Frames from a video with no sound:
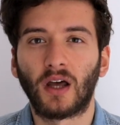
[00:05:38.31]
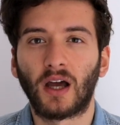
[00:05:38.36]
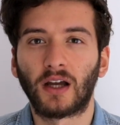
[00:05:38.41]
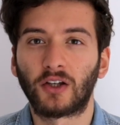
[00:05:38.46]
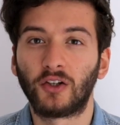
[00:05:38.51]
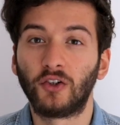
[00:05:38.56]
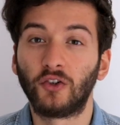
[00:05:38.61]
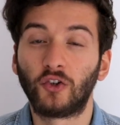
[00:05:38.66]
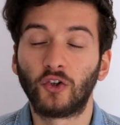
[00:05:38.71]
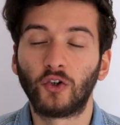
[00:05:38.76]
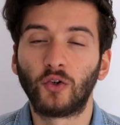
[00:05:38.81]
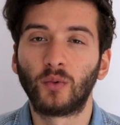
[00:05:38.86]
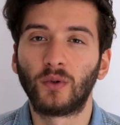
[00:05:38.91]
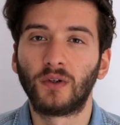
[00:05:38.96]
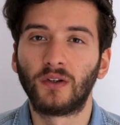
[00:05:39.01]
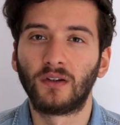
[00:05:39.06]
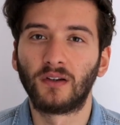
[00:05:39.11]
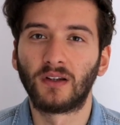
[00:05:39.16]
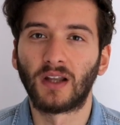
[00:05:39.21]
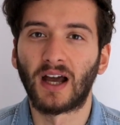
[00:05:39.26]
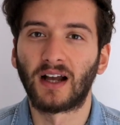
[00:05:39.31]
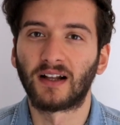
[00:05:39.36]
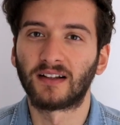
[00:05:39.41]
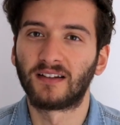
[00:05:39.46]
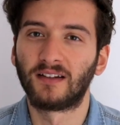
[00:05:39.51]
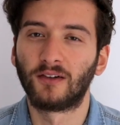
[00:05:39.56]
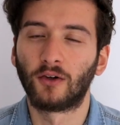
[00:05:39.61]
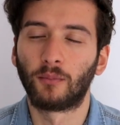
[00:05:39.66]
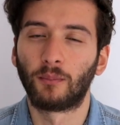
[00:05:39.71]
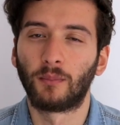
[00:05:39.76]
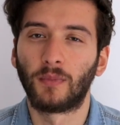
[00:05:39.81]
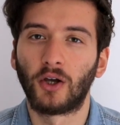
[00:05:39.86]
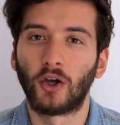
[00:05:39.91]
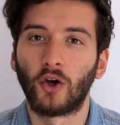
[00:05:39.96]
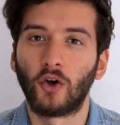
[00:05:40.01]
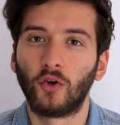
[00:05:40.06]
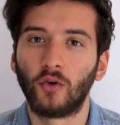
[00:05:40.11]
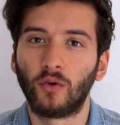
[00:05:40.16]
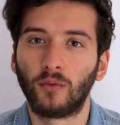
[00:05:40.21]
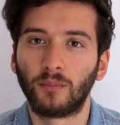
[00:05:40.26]
I can do in acting on
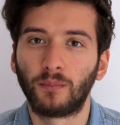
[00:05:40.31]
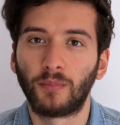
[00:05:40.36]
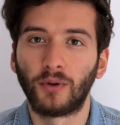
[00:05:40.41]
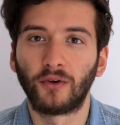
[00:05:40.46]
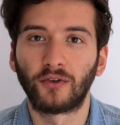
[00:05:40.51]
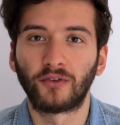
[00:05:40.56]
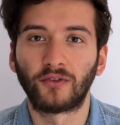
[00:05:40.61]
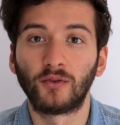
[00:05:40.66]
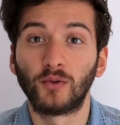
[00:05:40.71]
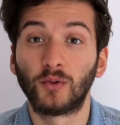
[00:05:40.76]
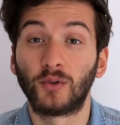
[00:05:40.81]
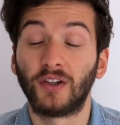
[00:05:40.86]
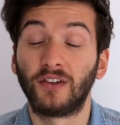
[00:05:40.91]
my own personal